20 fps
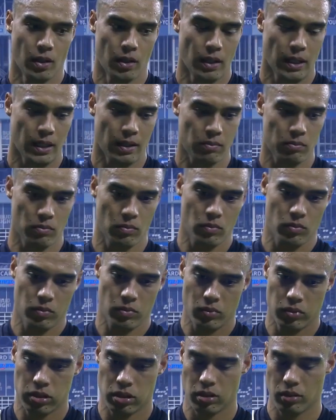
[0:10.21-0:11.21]

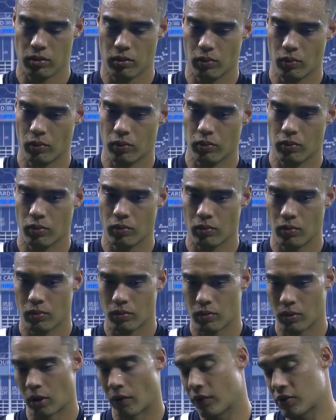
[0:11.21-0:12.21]

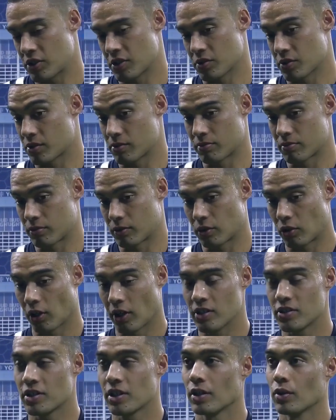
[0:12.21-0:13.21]
Well, obviously it was
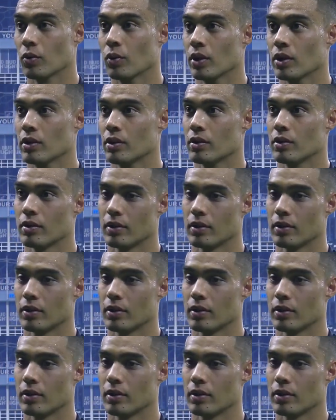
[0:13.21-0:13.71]
great to get a win.